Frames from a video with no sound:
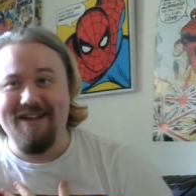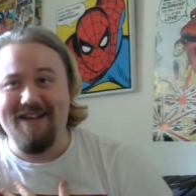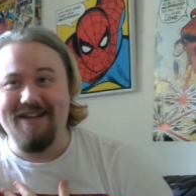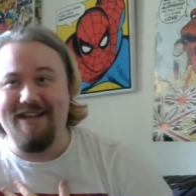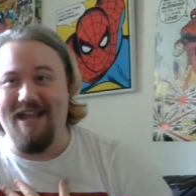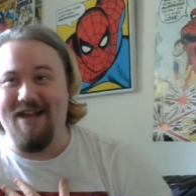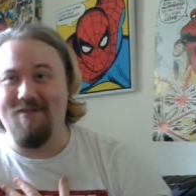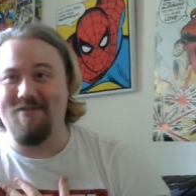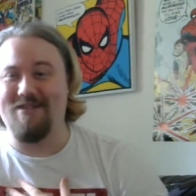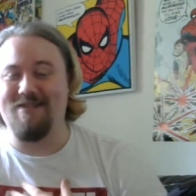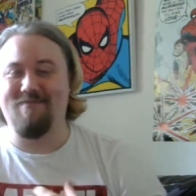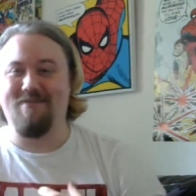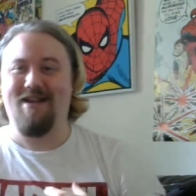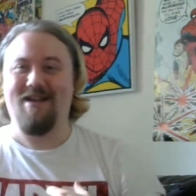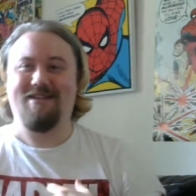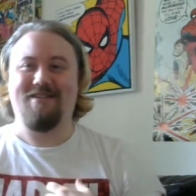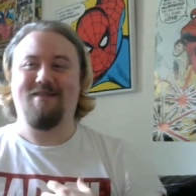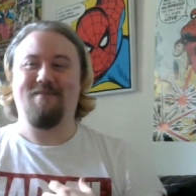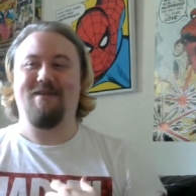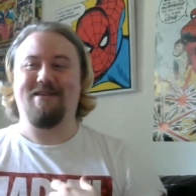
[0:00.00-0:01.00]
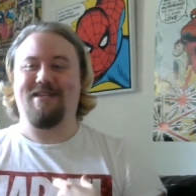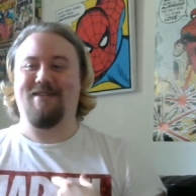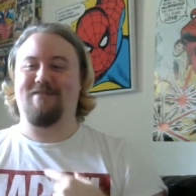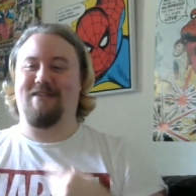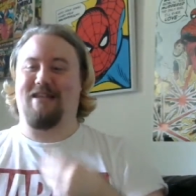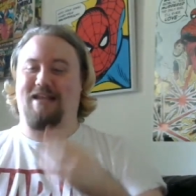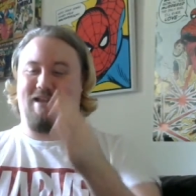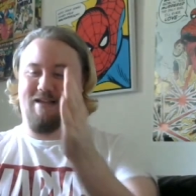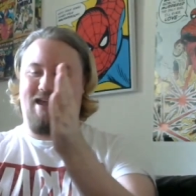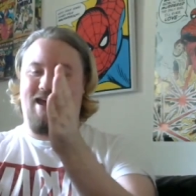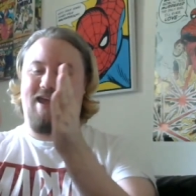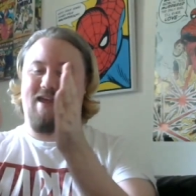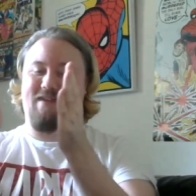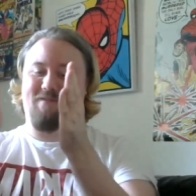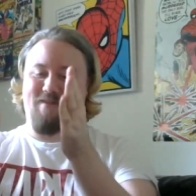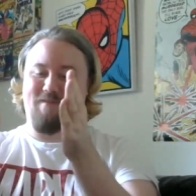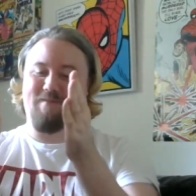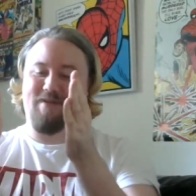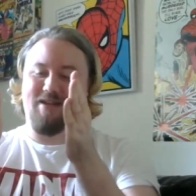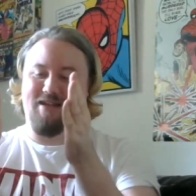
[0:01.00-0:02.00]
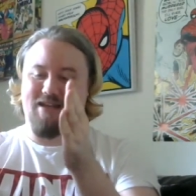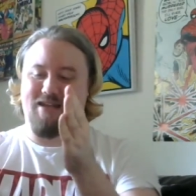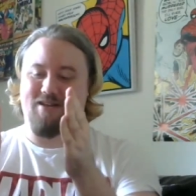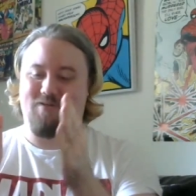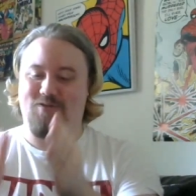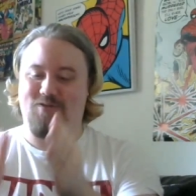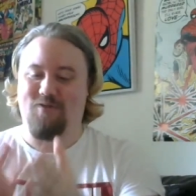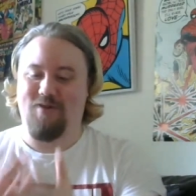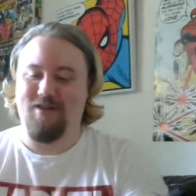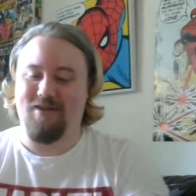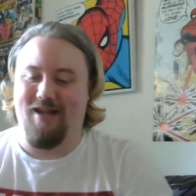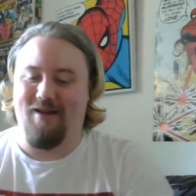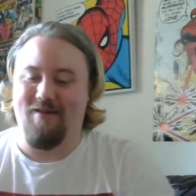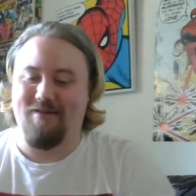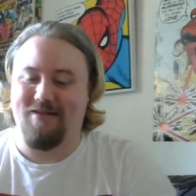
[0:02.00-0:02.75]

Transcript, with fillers: That was the backstory. The backstory was like a half a minute of screen time.